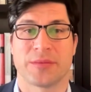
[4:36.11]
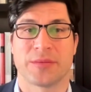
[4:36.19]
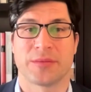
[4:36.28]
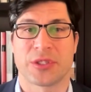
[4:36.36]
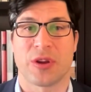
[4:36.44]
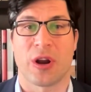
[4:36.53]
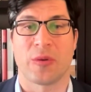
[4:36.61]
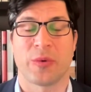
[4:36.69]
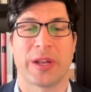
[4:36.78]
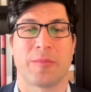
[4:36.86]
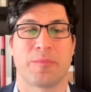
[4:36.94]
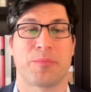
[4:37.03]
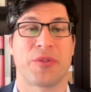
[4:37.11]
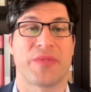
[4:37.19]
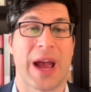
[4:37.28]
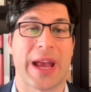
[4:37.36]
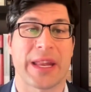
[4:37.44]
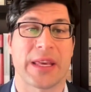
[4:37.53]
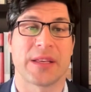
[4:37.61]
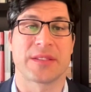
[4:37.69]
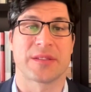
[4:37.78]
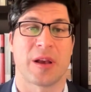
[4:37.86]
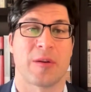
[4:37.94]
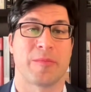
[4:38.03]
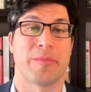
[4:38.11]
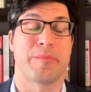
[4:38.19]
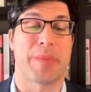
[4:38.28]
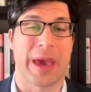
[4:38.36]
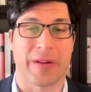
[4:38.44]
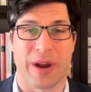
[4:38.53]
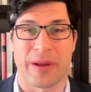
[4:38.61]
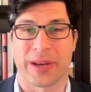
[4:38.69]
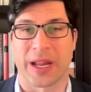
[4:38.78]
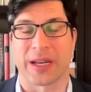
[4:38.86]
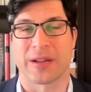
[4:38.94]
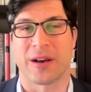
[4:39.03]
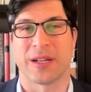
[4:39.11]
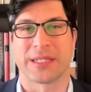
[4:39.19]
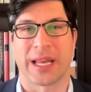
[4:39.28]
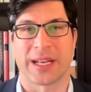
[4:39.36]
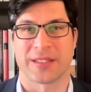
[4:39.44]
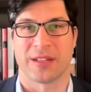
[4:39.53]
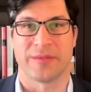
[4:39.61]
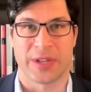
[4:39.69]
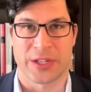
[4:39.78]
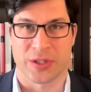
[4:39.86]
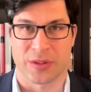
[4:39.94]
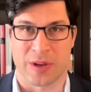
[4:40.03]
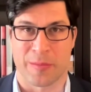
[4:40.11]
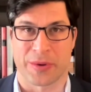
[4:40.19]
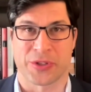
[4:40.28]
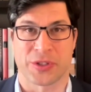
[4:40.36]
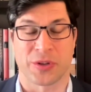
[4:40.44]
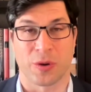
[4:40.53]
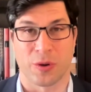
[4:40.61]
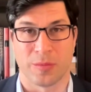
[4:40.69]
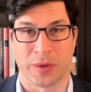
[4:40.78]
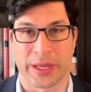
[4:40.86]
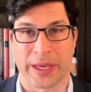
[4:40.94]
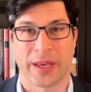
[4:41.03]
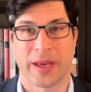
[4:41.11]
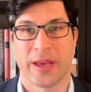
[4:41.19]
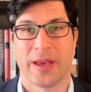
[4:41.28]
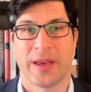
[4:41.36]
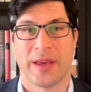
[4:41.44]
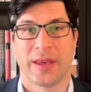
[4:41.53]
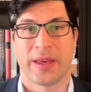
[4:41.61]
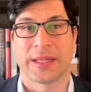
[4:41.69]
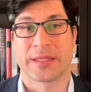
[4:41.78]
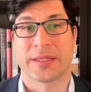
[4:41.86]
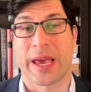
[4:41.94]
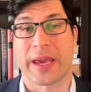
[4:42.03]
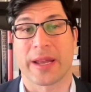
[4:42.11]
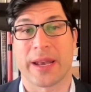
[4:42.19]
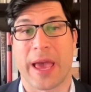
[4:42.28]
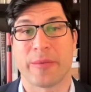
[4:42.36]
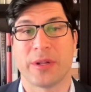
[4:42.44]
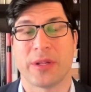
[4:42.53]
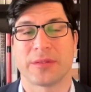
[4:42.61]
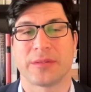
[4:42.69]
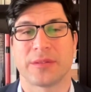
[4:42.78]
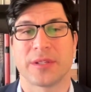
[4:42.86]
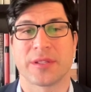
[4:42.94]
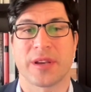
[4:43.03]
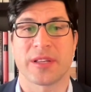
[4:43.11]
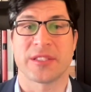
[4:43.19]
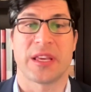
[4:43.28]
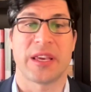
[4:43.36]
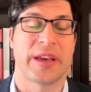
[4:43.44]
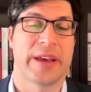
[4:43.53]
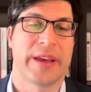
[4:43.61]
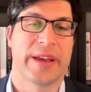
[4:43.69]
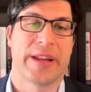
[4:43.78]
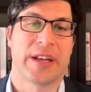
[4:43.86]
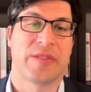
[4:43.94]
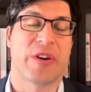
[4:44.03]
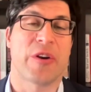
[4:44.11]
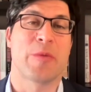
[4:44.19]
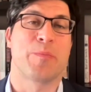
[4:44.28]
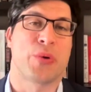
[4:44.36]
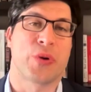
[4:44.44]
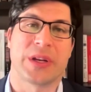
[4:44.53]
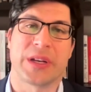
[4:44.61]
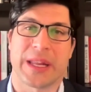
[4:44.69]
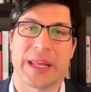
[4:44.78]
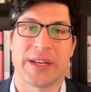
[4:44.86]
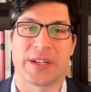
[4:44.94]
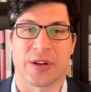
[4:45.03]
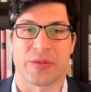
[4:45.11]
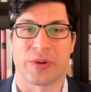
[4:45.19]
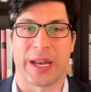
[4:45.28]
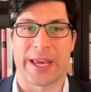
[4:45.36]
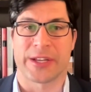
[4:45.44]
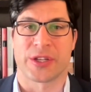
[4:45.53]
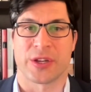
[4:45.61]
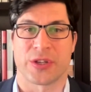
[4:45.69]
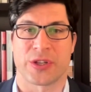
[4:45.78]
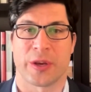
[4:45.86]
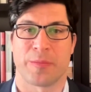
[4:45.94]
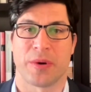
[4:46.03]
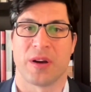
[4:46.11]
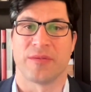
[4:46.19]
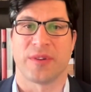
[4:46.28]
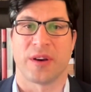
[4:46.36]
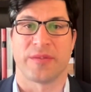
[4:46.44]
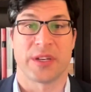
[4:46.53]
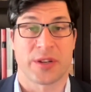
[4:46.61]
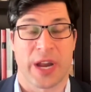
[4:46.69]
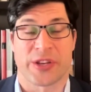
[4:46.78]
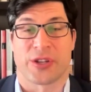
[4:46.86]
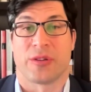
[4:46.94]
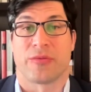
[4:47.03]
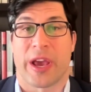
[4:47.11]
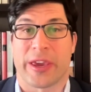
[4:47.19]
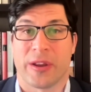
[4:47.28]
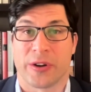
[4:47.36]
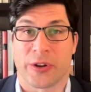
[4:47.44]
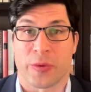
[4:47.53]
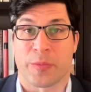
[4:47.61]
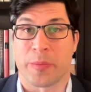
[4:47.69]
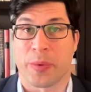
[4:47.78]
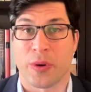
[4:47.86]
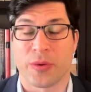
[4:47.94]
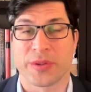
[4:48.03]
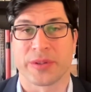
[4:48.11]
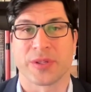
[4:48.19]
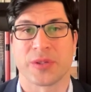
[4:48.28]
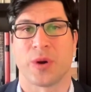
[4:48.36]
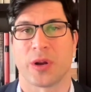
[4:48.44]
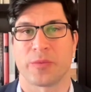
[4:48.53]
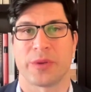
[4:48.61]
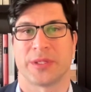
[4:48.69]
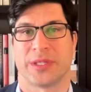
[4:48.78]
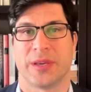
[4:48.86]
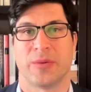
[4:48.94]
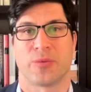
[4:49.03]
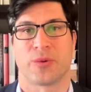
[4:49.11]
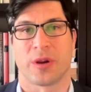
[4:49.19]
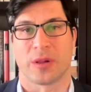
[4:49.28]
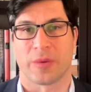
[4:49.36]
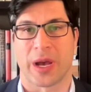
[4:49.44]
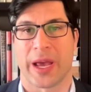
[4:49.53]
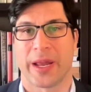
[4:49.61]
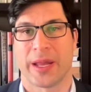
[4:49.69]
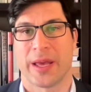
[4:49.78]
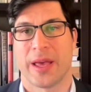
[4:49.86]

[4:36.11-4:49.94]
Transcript: start with providing some background and context of digital competition globally. And second, I will discuss the very important interrelationship of international regulatory proposals, what we see worldwide.